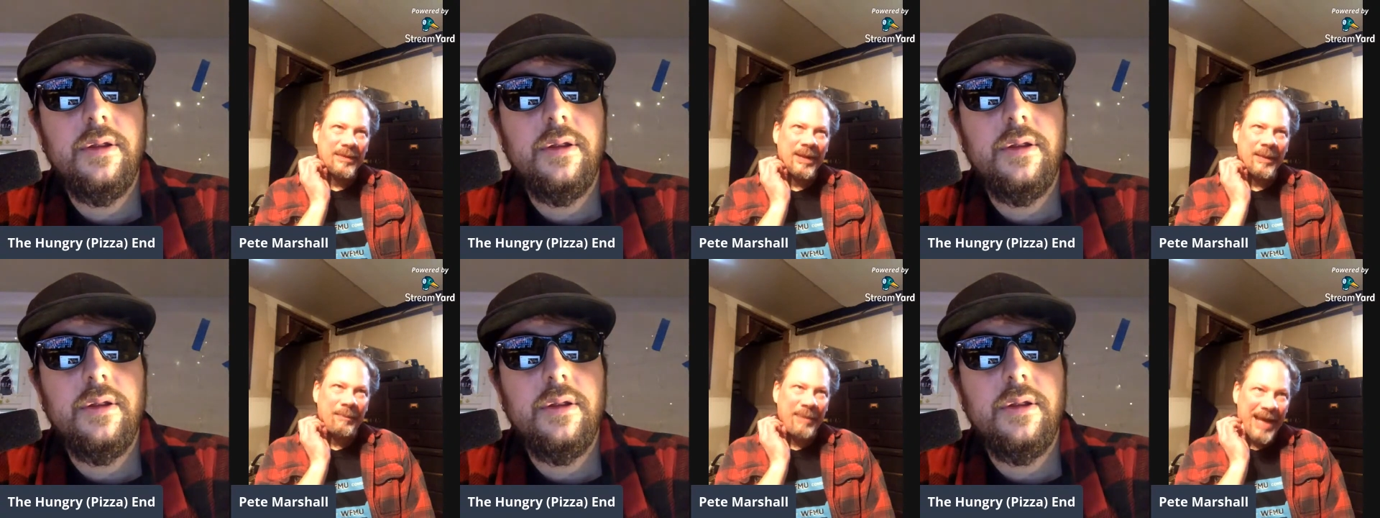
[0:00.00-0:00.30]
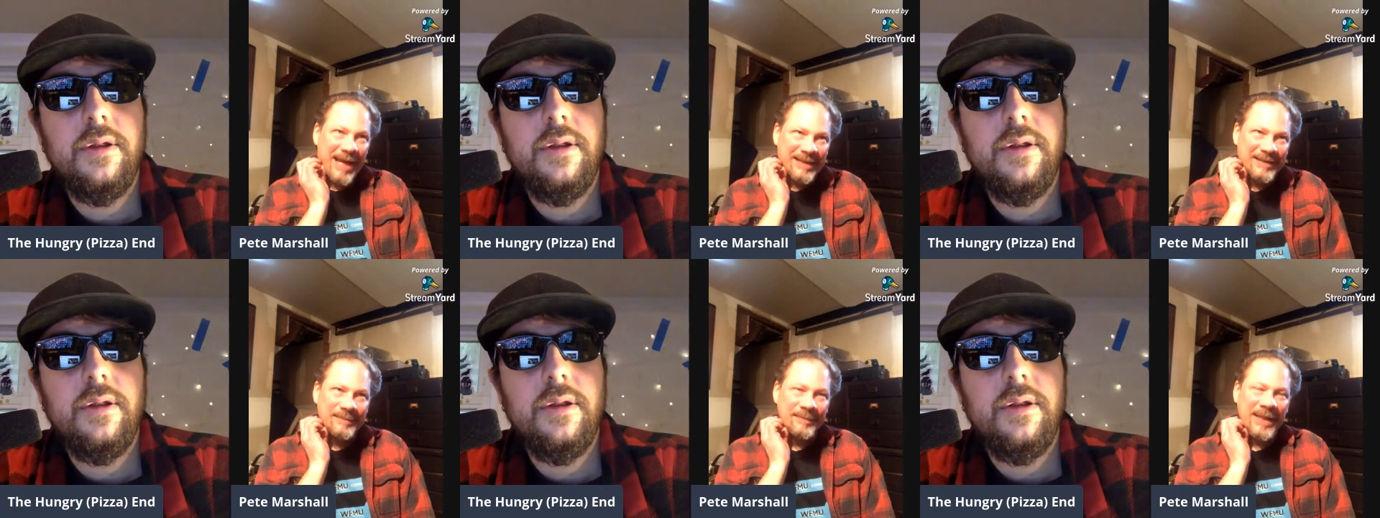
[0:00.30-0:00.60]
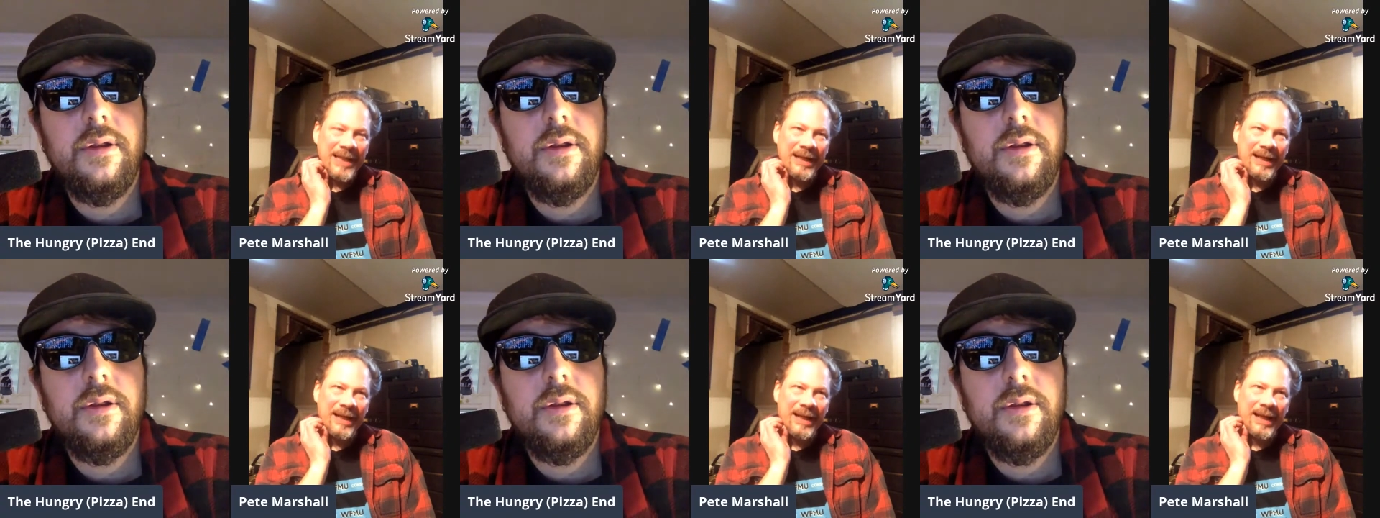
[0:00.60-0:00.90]
Speaker 1: the
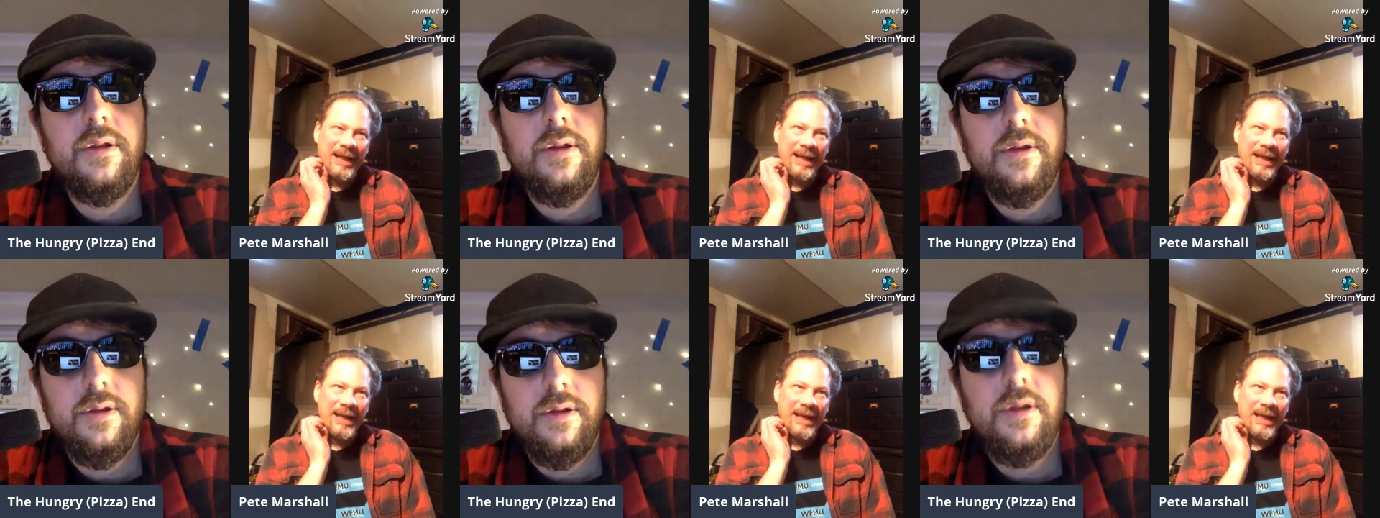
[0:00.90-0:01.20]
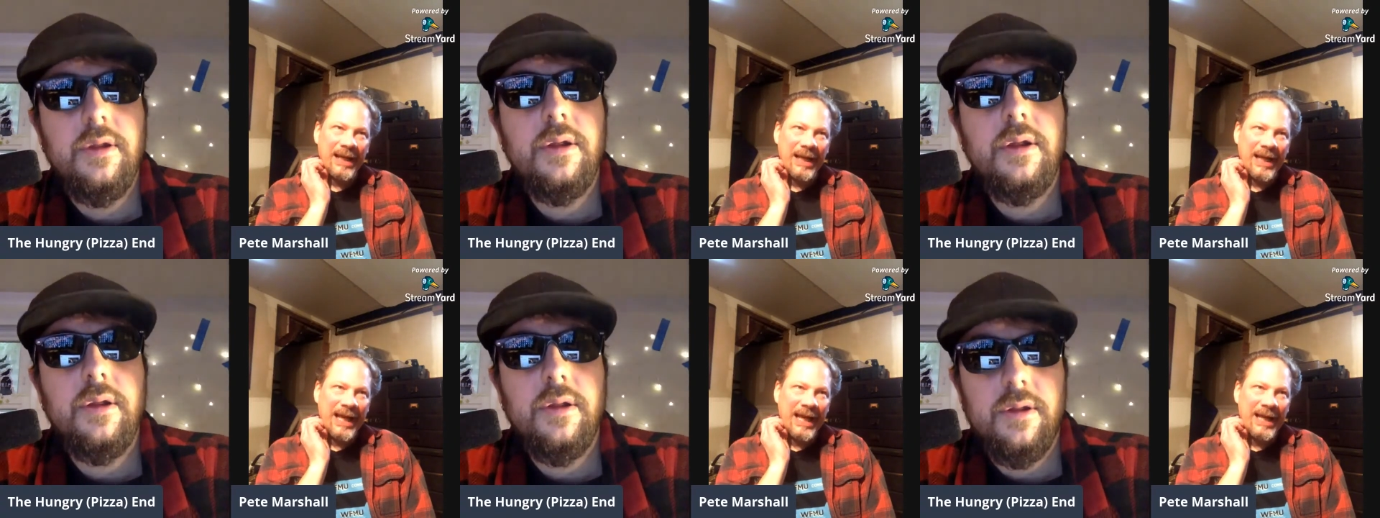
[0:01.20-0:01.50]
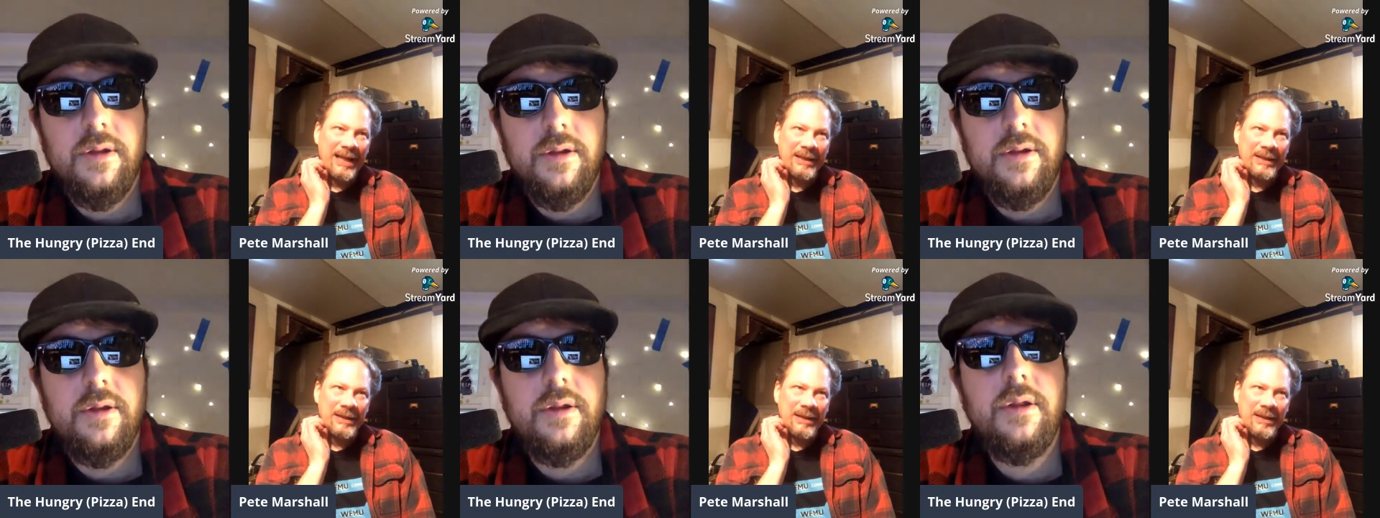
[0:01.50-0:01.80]
basement
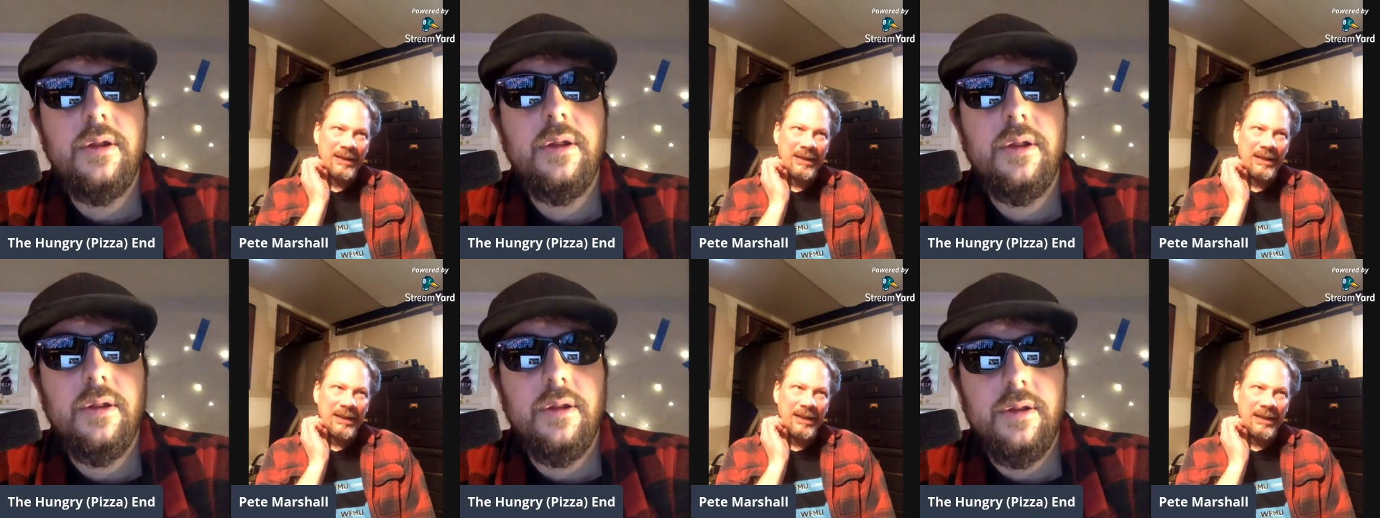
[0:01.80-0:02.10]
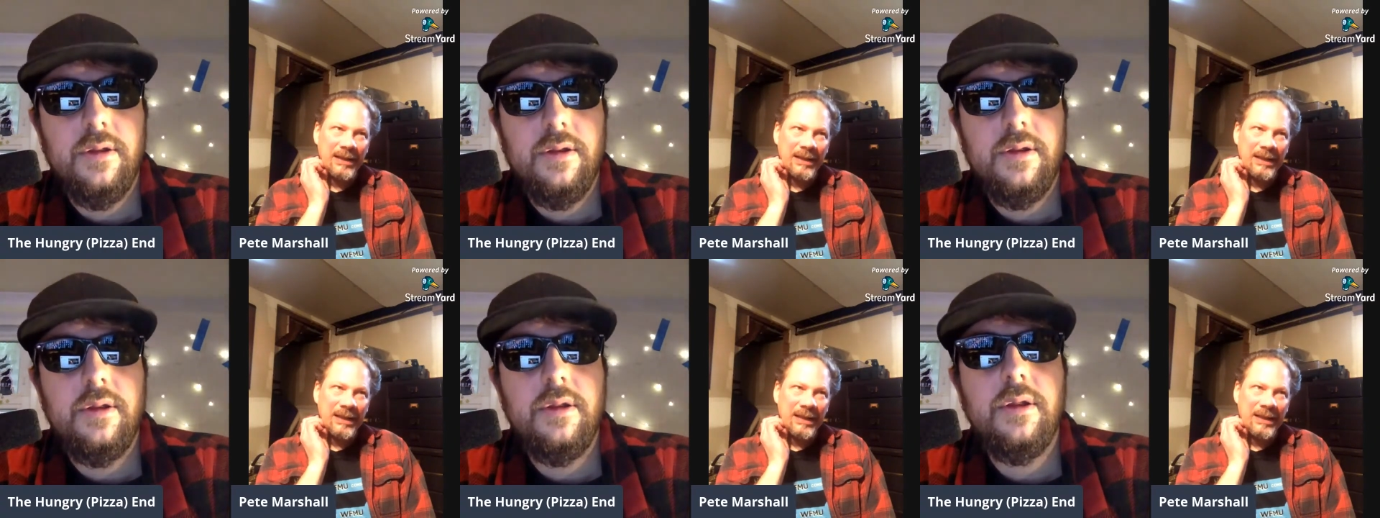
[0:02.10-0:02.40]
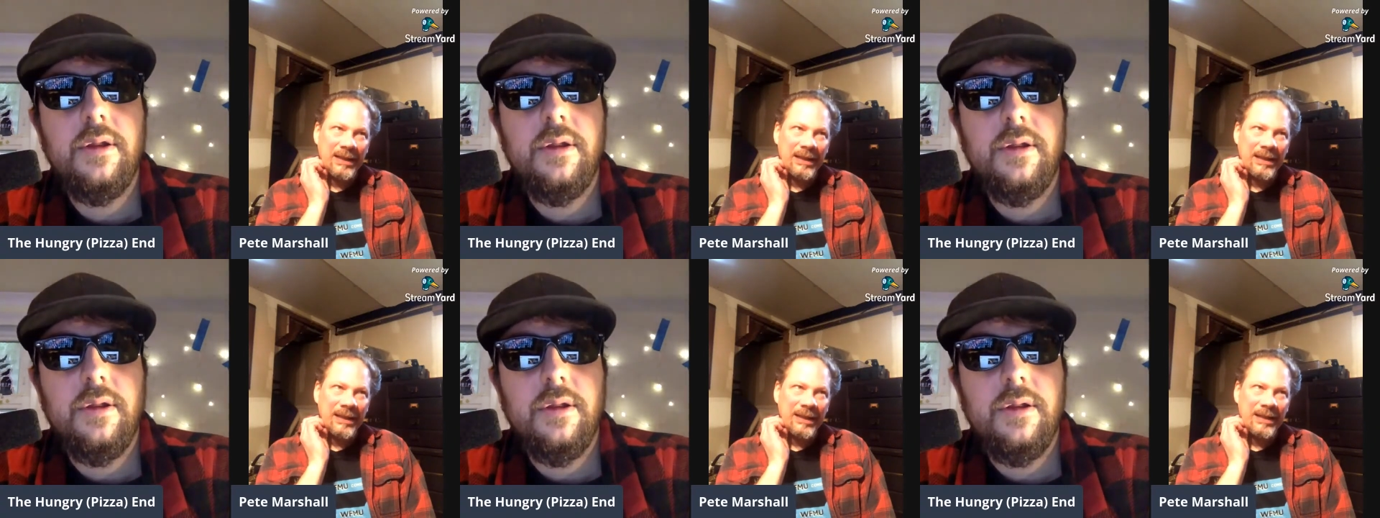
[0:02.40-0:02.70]
had,
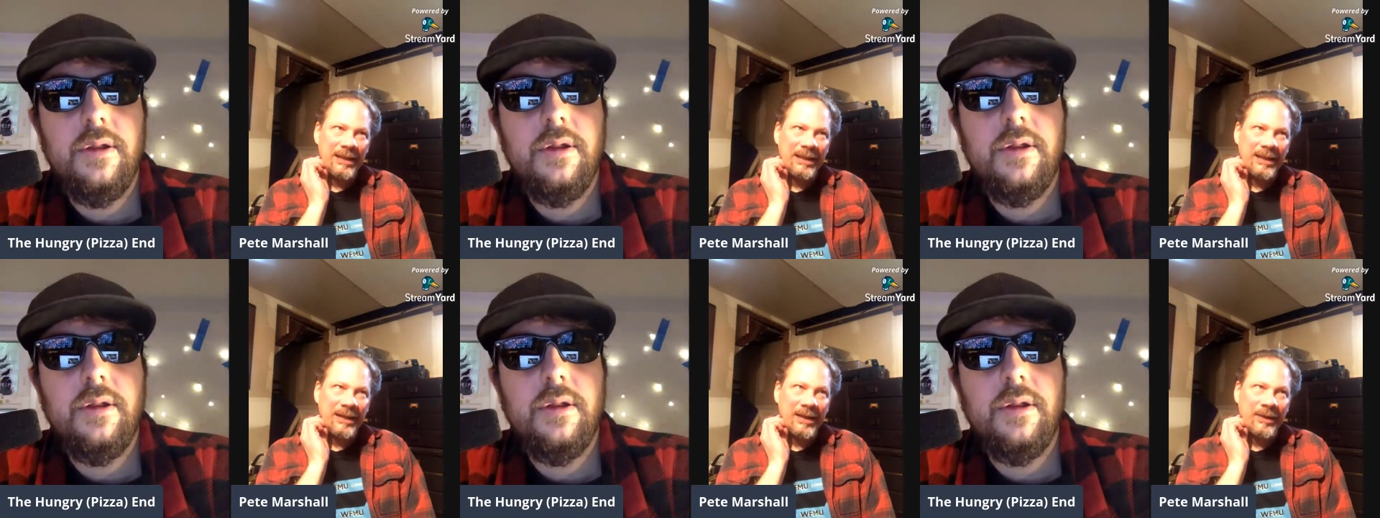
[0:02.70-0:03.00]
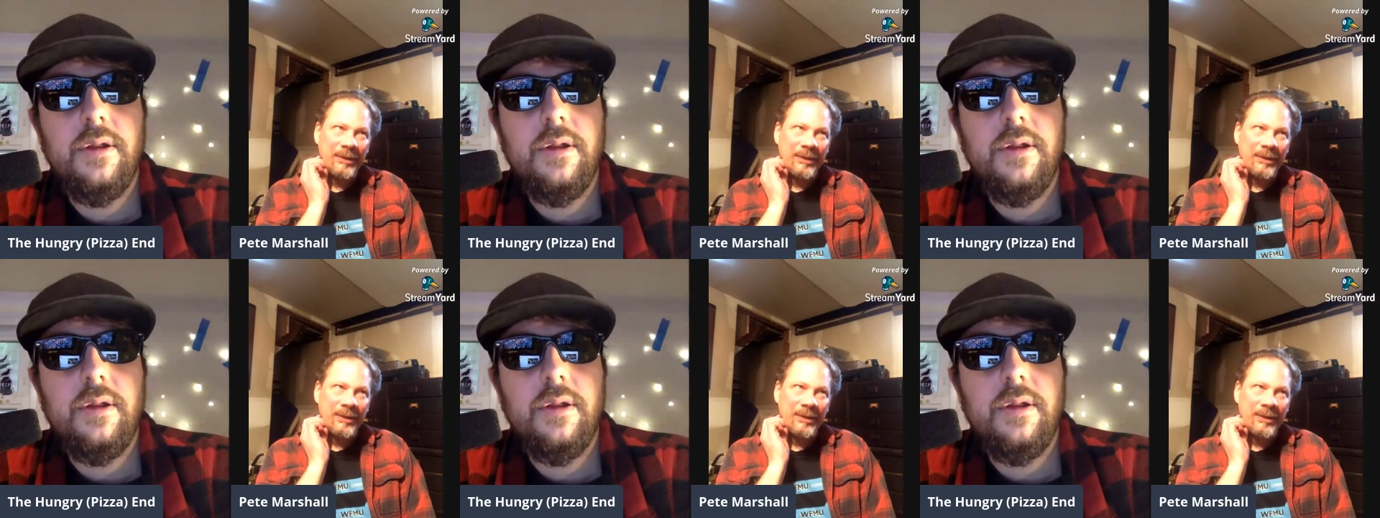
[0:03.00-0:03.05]
you